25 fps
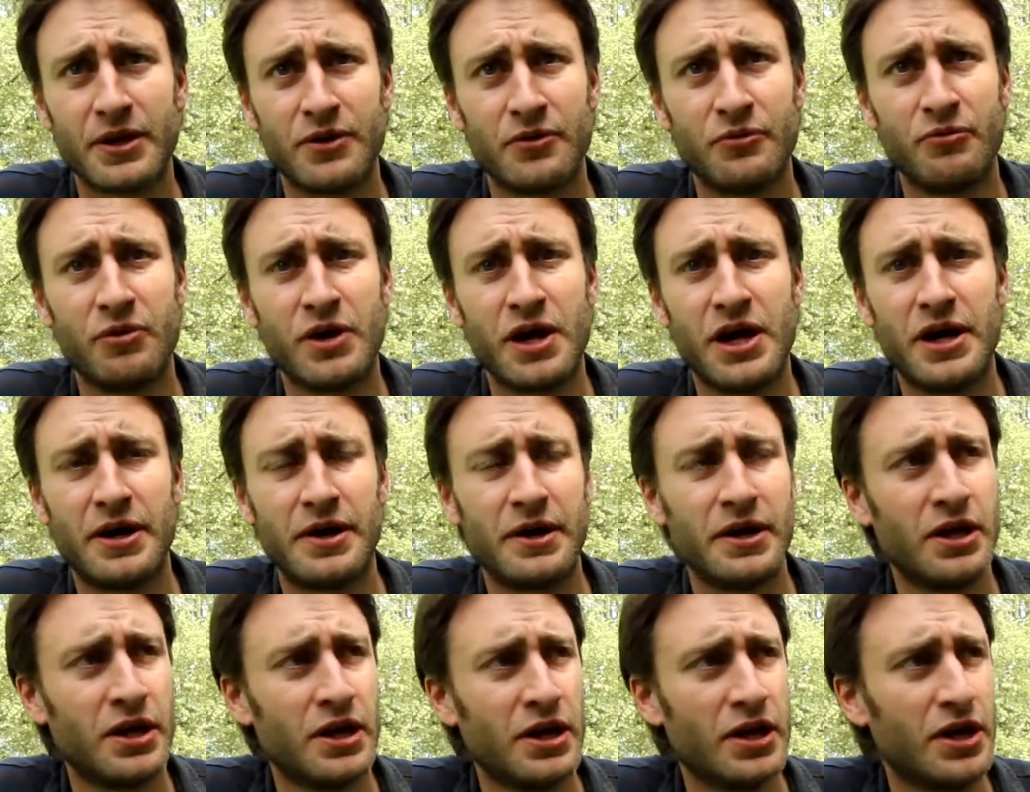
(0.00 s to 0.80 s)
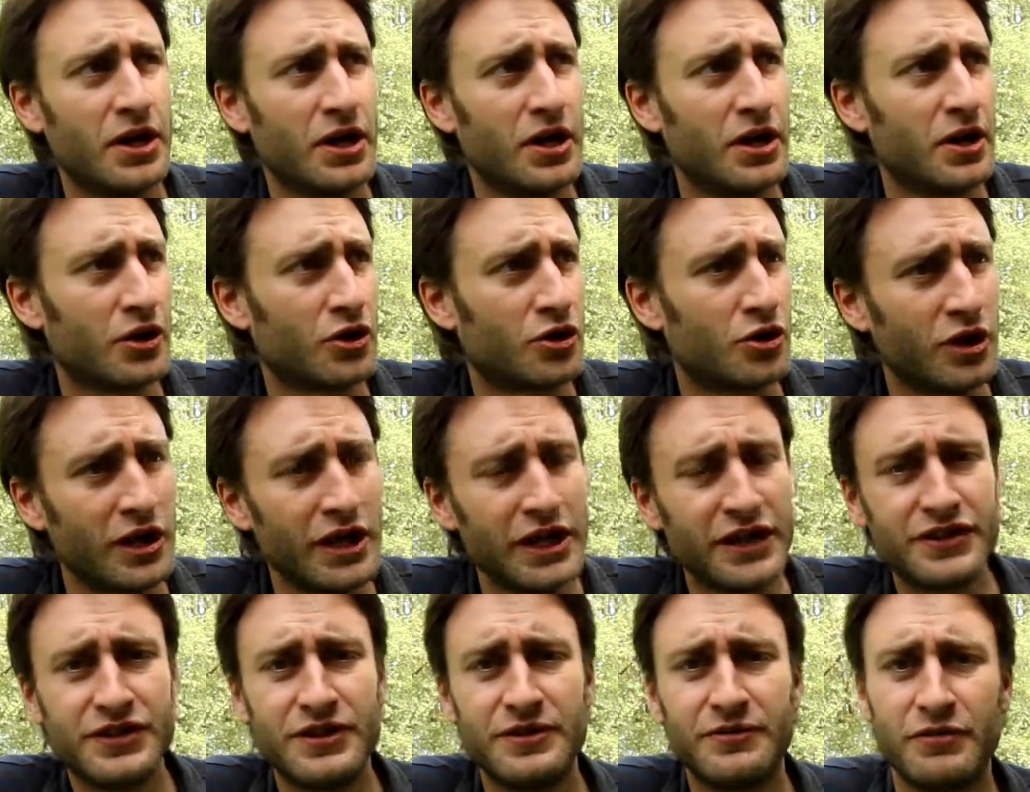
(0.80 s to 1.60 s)
where
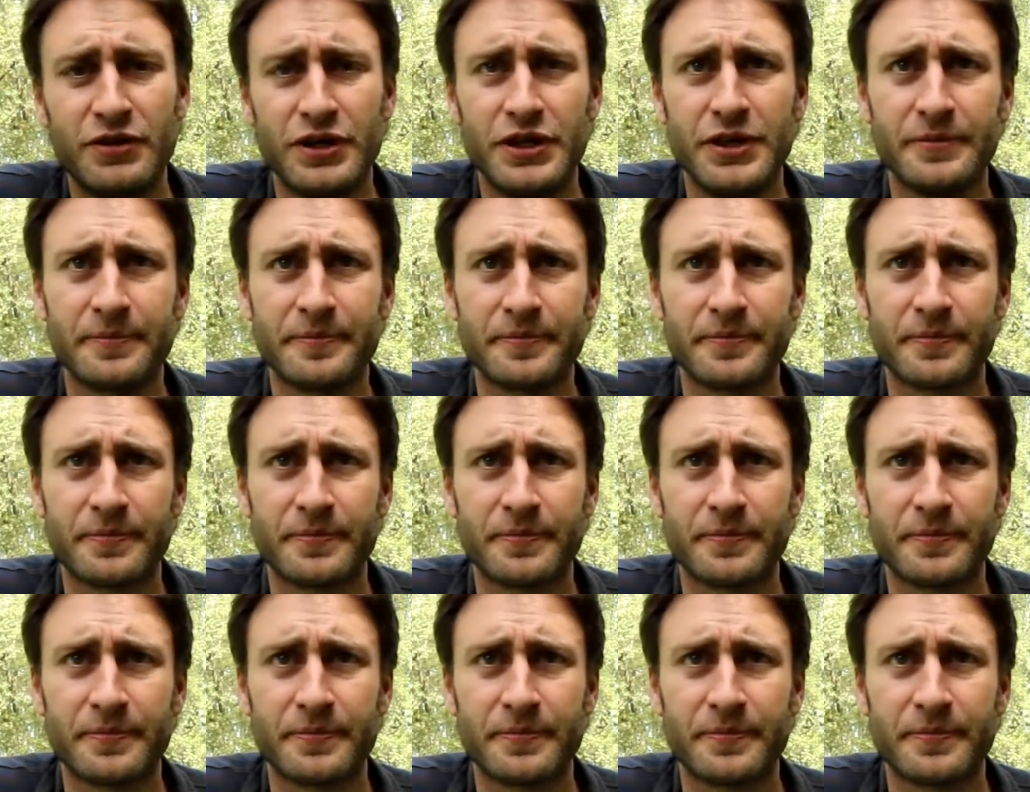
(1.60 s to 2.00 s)
collectively